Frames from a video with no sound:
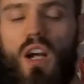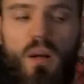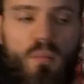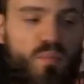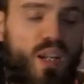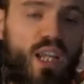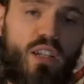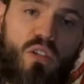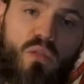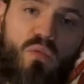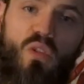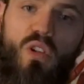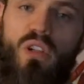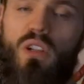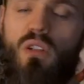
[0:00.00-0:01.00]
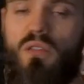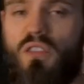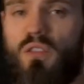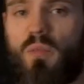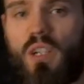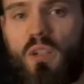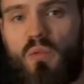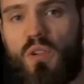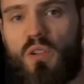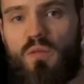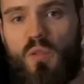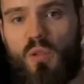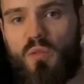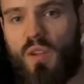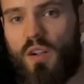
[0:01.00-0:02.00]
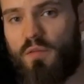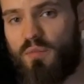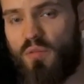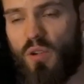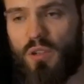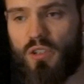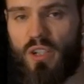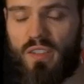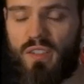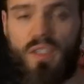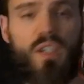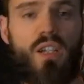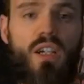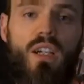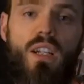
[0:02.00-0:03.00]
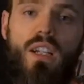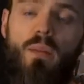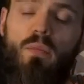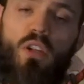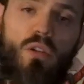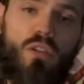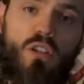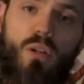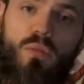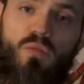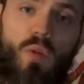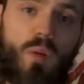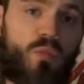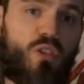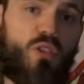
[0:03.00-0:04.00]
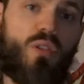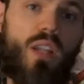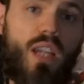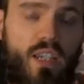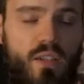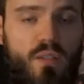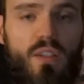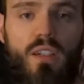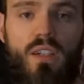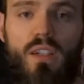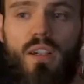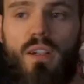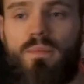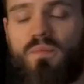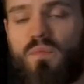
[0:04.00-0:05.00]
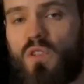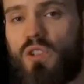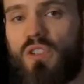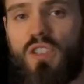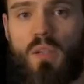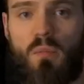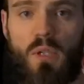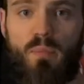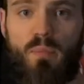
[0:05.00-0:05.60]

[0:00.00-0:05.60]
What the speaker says: I'm planning on working on some other World of Warcraft projects. Let me know in the comments, what would you like to see me